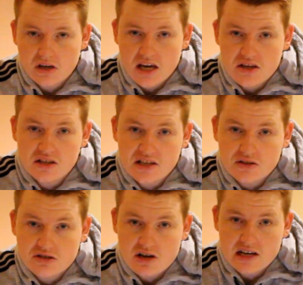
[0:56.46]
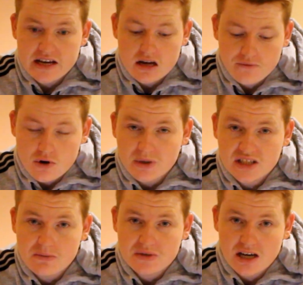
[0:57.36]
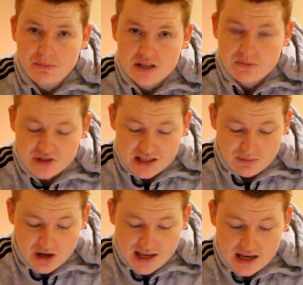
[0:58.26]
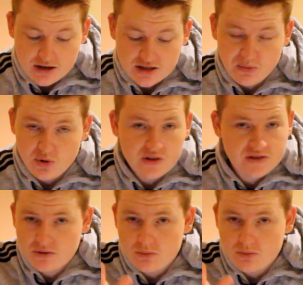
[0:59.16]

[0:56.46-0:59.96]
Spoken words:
Okay, you can see on the screen now, I've got my tips up. It's presented by KO Sports.